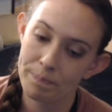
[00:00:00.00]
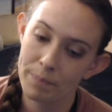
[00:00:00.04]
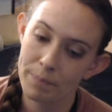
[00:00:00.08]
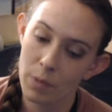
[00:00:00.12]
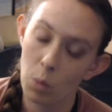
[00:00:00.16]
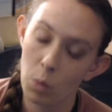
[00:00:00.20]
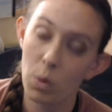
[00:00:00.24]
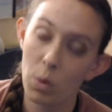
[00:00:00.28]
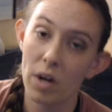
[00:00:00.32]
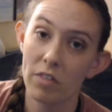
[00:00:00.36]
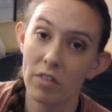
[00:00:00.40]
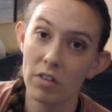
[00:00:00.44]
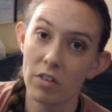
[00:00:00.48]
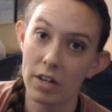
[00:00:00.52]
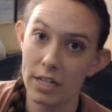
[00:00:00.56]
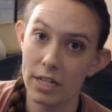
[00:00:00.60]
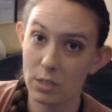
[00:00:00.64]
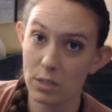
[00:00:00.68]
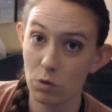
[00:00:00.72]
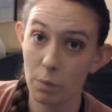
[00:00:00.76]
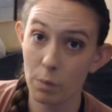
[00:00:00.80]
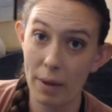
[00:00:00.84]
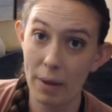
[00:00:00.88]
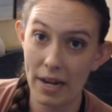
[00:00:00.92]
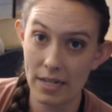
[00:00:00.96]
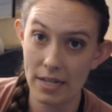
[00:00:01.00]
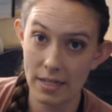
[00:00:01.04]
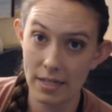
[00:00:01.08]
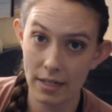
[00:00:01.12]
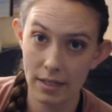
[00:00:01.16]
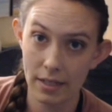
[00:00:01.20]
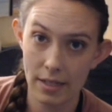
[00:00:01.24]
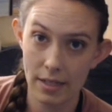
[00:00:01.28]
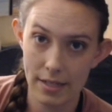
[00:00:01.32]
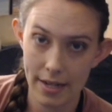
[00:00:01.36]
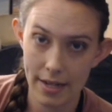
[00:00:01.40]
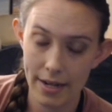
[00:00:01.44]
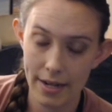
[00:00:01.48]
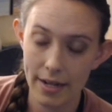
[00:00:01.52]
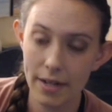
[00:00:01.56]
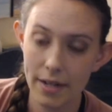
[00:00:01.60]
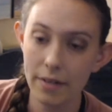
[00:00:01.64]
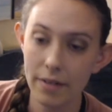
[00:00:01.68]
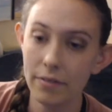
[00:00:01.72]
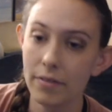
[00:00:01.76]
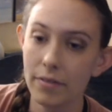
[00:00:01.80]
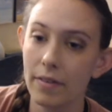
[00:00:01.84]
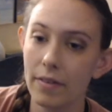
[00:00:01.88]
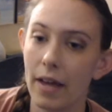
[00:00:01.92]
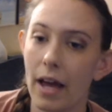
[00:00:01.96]
whatever it is we're painting the day
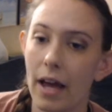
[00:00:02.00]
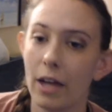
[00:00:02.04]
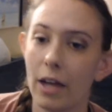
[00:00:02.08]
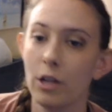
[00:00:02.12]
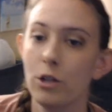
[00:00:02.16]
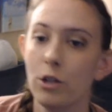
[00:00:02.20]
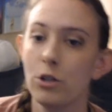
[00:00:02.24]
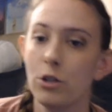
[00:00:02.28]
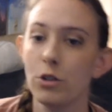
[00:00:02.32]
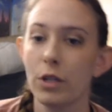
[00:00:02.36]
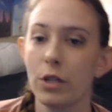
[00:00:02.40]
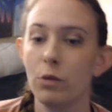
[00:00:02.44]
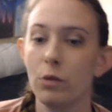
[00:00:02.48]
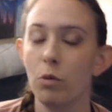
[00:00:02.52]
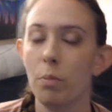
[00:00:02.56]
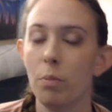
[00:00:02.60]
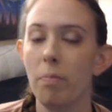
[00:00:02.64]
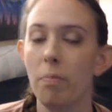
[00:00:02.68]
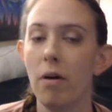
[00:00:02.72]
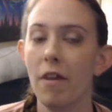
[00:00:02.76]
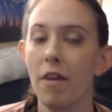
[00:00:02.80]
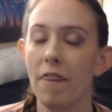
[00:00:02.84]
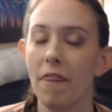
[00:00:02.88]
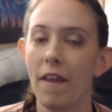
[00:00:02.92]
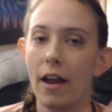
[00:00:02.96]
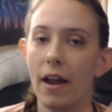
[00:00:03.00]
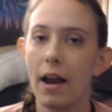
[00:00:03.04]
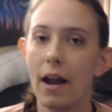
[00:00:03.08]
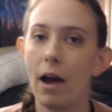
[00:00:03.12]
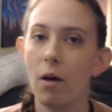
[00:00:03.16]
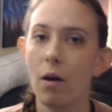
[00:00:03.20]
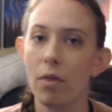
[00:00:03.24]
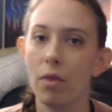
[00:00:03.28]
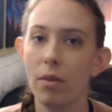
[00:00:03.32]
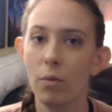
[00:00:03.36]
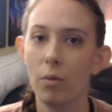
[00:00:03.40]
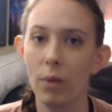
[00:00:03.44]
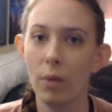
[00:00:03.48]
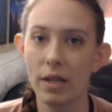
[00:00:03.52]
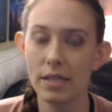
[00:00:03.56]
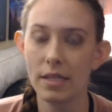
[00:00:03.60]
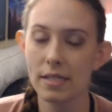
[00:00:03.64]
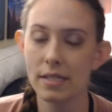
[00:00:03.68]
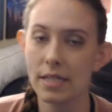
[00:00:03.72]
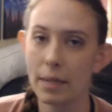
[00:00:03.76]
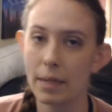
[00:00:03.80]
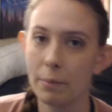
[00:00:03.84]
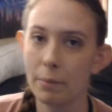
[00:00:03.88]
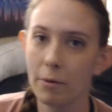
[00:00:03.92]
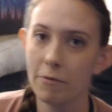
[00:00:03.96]
of. I usually put that out the
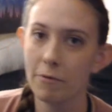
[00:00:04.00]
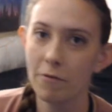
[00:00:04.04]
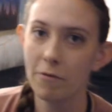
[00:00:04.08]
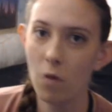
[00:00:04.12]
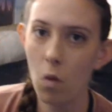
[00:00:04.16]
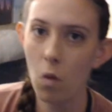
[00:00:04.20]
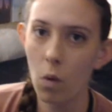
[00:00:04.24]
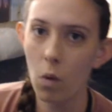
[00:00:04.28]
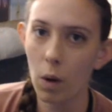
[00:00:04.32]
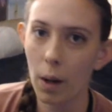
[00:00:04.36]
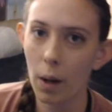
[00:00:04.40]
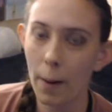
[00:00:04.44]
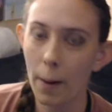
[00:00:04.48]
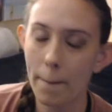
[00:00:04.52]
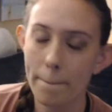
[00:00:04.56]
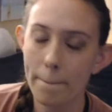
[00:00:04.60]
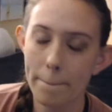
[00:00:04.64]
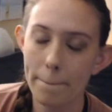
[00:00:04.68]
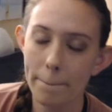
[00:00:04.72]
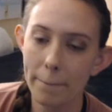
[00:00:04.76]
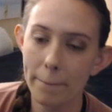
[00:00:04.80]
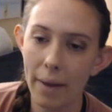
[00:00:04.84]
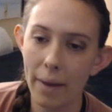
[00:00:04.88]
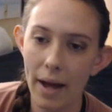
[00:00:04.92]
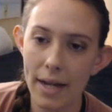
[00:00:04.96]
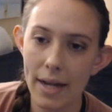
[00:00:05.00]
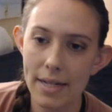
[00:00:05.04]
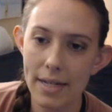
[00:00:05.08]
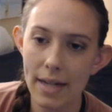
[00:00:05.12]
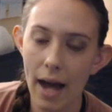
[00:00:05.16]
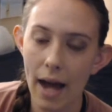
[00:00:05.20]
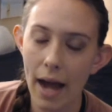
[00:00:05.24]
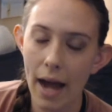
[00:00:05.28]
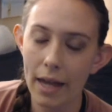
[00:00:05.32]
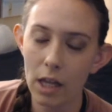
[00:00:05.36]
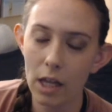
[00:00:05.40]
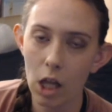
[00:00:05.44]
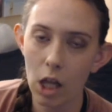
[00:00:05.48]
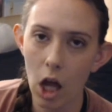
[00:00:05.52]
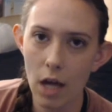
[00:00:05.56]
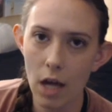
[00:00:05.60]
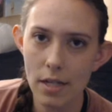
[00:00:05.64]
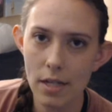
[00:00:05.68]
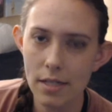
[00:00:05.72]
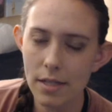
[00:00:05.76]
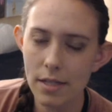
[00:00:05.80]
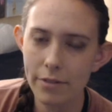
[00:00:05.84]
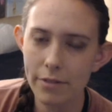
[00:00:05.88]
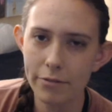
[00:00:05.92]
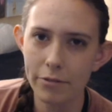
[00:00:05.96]
Wednesday before, but I
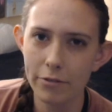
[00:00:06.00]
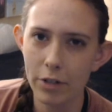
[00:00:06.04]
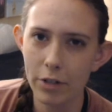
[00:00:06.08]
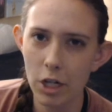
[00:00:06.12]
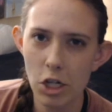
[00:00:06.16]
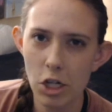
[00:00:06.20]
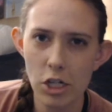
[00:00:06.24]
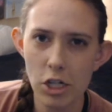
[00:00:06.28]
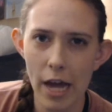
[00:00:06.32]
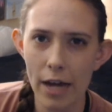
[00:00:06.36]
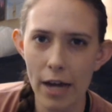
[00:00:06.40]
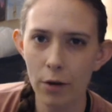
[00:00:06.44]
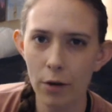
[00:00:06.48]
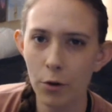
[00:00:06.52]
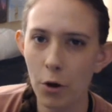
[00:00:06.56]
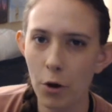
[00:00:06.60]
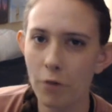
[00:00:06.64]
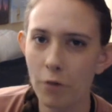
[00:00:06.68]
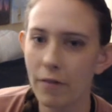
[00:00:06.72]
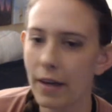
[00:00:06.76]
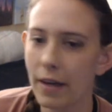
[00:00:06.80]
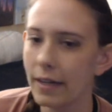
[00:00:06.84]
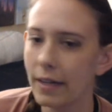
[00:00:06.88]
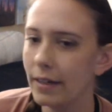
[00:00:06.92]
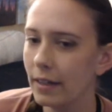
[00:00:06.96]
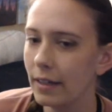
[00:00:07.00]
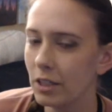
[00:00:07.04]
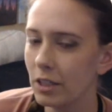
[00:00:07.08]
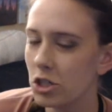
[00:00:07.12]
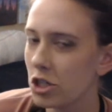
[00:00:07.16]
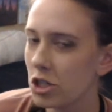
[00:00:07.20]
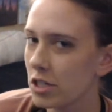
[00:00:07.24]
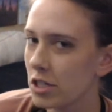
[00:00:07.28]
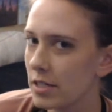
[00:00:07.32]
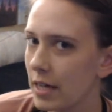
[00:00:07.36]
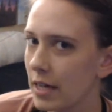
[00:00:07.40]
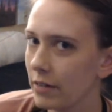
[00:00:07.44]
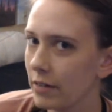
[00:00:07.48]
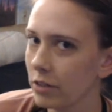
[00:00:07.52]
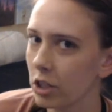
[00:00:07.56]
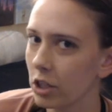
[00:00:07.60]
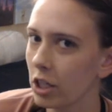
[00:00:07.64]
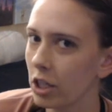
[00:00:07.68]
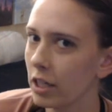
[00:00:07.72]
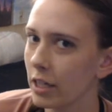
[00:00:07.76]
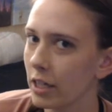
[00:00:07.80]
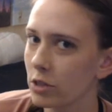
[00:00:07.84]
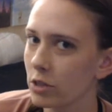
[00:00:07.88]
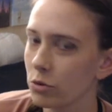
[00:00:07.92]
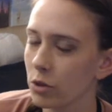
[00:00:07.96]
lost the footage. I don't know if I just never
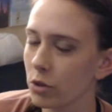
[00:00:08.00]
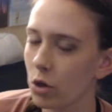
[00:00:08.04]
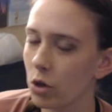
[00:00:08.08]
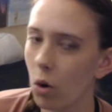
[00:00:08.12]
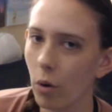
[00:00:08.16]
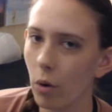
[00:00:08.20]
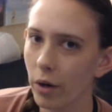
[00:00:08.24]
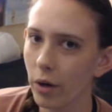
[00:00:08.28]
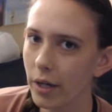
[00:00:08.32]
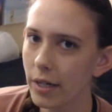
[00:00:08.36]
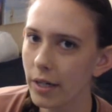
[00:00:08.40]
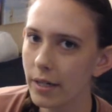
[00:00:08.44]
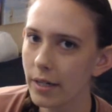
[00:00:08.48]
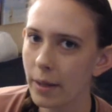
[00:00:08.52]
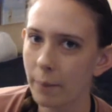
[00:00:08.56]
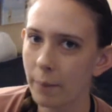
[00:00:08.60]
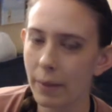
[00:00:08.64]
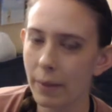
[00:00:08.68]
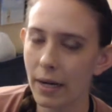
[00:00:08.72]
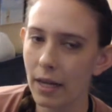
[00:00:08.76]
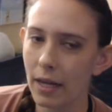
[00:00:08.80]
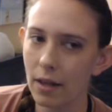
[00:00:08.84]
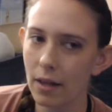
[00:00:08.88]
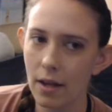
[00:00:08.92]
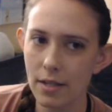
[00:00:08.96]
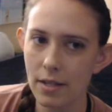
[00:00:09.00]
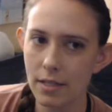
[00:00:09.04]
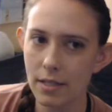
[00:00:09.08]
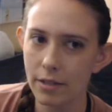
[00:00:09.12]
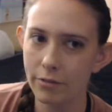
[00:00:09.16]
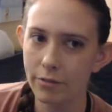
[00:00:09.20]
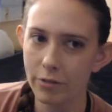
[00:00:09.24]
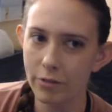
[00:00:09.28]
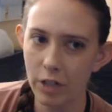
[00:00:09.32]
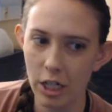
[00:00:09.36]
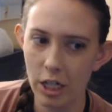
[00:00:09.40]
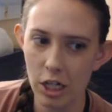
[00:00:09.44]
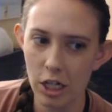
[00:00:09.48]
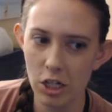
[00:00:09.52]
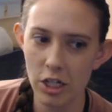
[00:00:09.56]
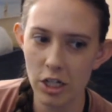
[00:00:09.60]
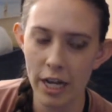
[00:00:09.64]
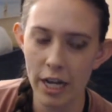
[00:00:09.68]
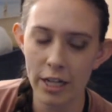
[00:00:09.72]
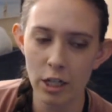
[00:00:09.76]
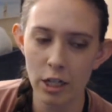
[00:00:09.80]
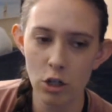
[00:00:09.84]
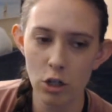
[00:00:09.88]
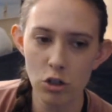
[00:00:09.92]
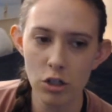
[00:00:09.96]
clicked record, but I lost the footage,
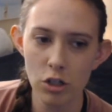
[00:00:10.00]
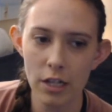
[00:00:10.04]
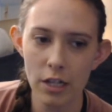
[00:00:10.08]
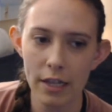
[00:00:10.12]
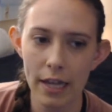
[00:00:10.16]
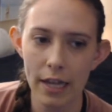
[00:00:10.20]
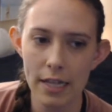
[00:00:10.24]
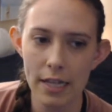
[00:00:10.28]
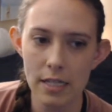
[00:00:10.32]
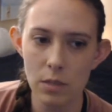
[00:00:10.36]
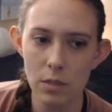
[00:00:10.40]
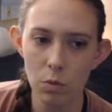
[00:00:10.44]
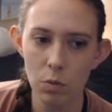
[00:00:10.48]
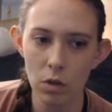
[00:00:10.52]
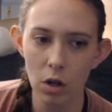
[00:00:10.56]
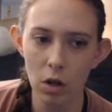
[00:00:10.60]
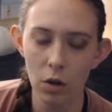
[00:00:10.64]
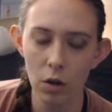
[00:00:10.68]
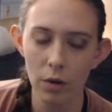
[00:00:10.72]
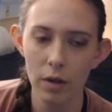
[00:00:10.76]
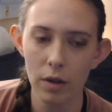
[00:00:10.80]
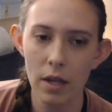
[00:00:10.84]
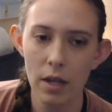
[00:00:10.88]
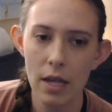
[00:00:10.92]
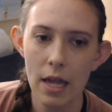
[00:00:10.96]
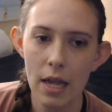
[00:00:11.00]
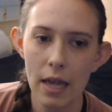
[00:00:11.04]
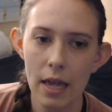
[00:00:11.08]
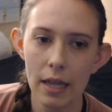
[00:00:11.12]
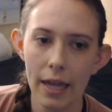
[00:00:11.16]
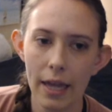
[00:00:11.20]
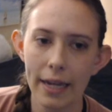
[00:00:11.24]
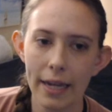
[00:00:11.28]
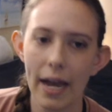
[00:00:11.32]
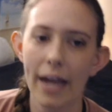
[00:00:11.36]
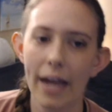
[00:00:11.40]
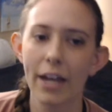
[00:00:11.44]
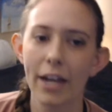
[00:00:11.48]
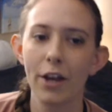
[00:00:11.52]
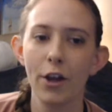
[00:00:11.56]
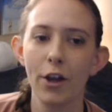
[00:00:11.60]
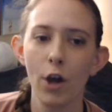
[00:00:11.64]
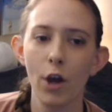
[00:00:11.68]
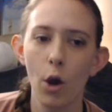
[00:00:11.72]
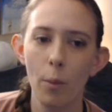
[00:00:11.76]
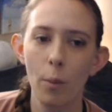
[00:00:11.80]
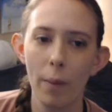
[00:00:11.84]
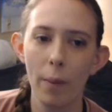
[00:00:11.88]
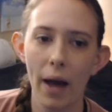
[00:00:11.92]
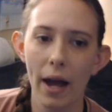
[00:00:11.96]
and usually that's where I'll, like, I can
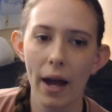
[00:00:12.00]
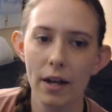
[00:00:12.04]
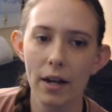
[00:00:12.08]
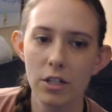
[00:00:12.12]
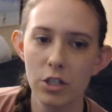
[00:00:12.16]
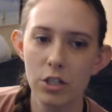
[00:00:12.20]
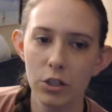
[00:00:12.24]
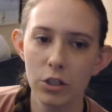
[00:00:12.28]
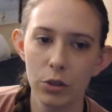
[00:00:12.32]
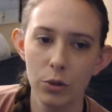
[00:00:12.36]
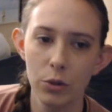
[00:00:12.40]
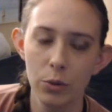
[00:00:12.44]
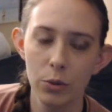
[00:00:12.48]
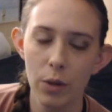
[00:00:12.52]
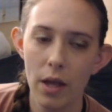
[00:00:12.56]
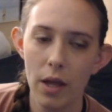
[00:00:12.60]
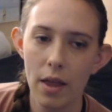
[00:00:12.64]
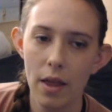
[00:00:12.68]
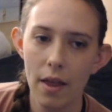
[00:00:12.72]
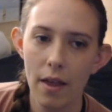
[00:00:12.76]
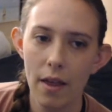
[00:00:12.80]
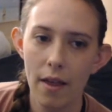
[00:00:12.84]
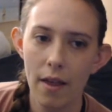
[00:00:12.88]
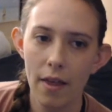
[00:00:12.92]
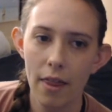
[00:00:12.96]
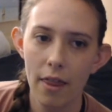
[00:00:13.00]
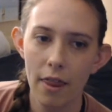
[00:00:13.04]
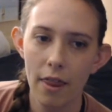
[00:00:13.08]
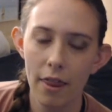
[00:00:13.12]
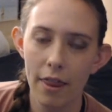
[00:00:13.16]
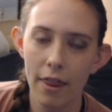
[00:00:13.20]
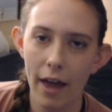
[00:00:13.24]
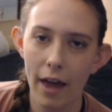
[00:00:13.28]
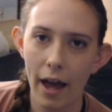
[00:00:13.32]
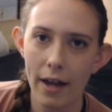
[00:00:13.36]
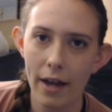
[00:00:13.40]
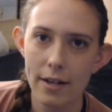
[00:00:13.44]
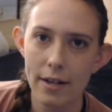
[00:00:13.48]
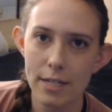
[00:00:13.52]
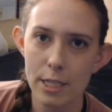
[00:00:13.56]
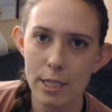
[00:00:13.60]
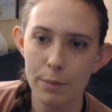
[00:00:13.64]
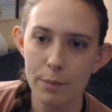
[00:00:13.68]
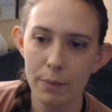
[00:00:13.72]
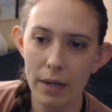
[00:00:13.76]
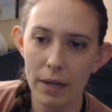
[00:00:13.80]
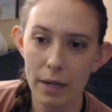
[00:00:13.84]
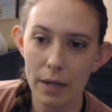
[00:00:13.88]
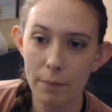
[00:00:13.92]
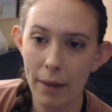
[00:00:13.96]
go back to that
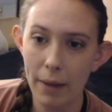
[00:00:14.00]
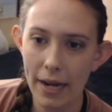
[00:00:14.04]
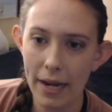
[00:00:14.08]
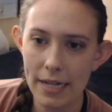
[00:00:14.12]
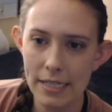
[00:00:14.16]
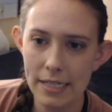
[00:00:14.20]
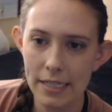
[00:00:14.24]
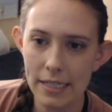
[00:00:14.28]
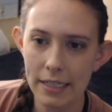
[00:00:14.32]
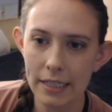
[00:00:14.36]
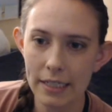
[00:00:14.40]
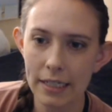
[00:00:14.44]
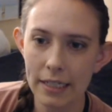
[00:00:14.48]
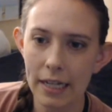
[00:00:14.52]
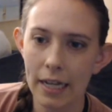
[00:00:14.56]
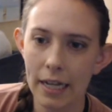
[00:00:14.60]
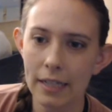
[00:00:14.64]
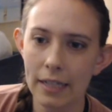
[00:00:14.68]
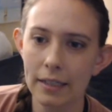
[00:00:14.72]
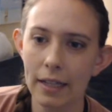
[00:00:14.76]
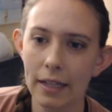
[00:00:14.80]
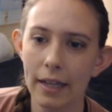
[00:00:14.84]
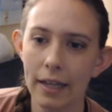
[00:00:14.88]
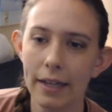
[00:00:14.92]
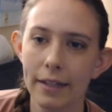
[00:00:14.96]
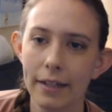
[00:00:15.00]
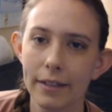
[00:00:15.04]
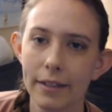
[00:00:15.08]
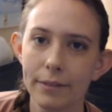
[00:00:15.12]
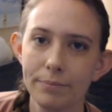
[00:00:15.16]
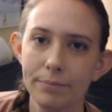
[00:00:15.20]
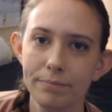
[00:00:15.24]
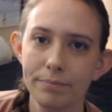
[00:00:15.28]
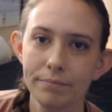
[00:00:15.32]
speed painting and, like,